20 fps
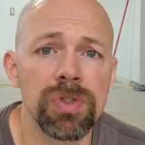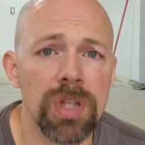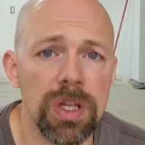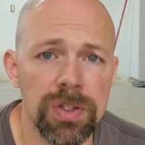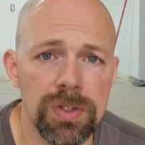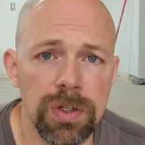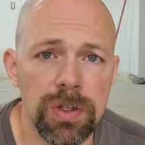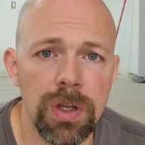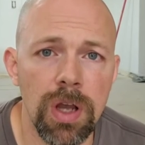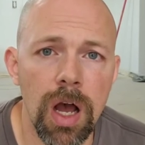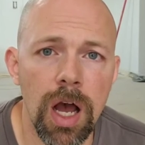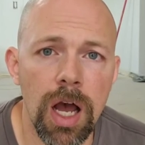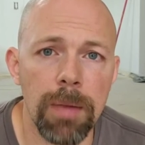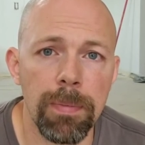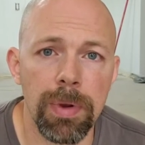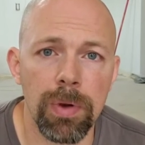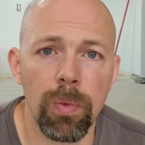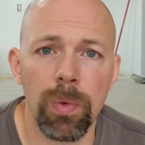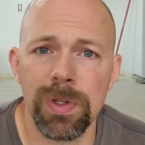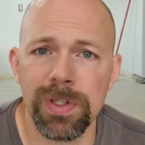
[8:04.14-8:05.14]
sons of God,
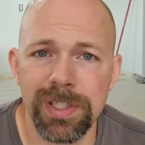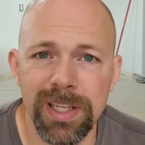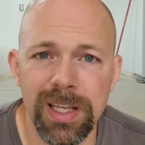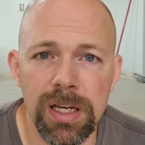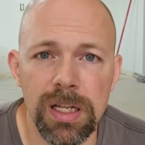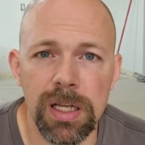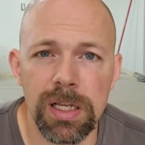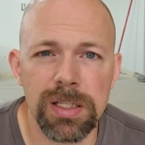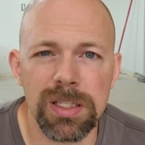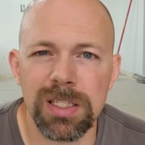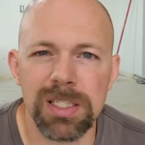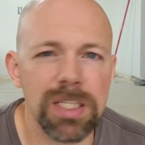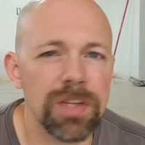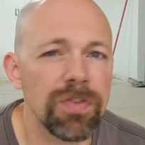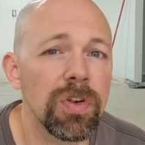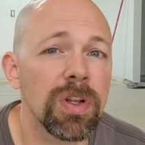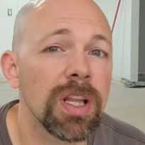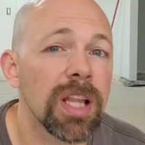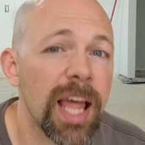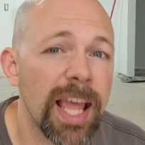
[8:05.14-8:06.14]
but once again, it's a
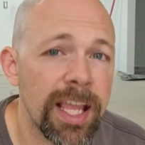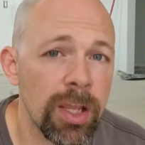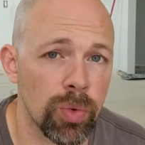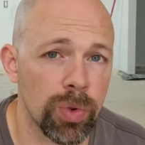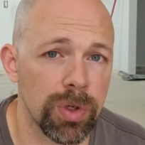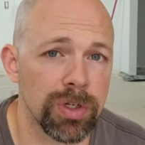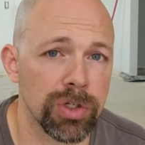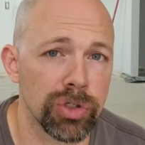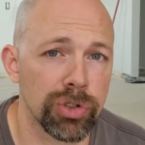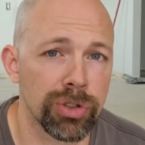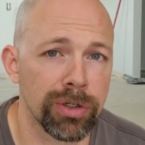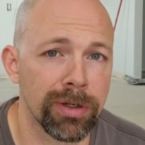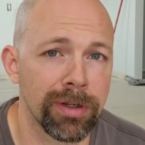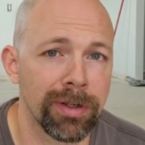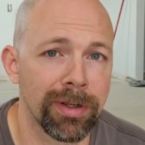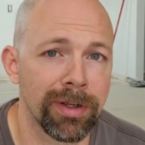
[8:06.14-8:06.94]
different language.